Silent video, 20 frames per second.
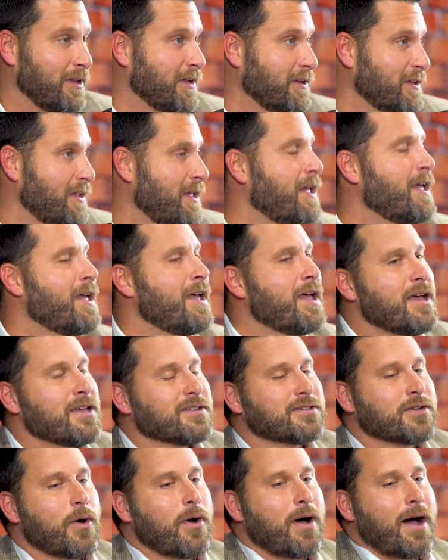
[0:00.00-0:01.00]
like,
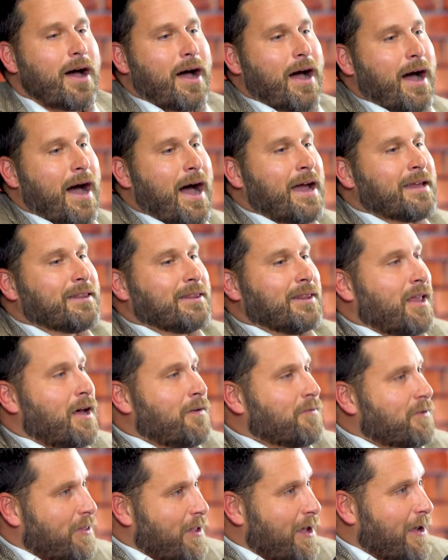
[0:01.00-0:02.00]
so I
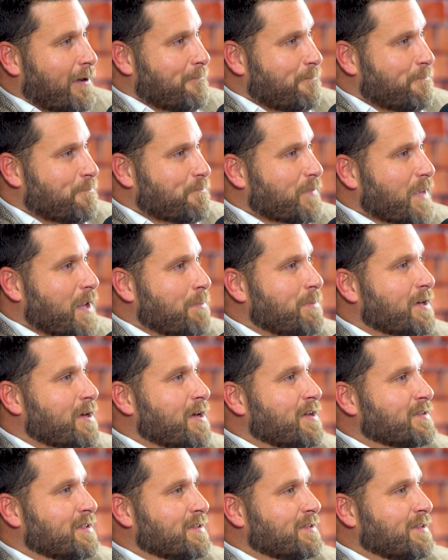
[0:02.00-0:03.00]
loved that
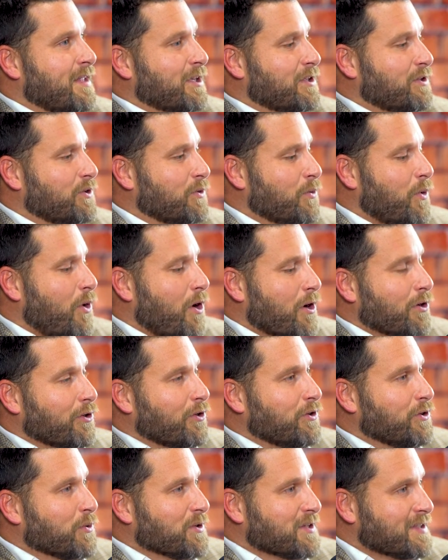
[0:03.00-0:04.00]
because it's like
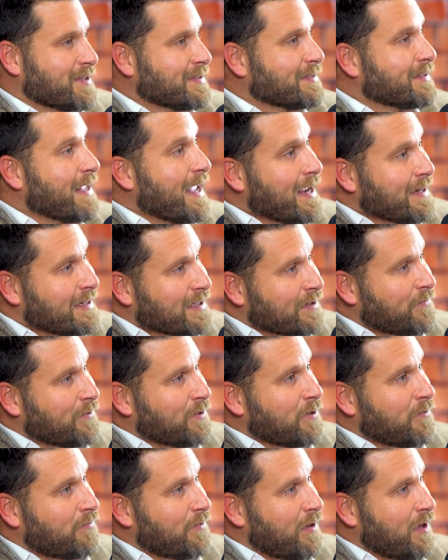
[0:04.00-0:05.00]
you're standing for
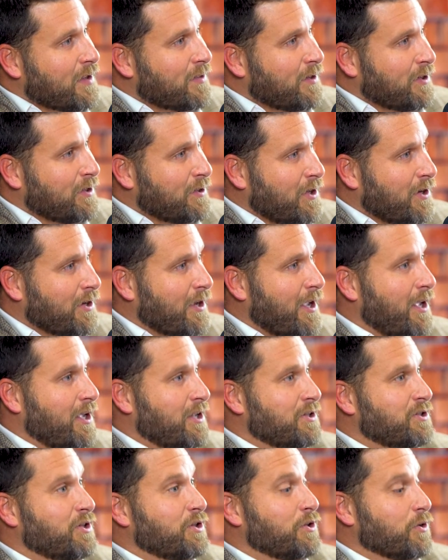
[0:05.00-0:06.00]
your faith at a young age.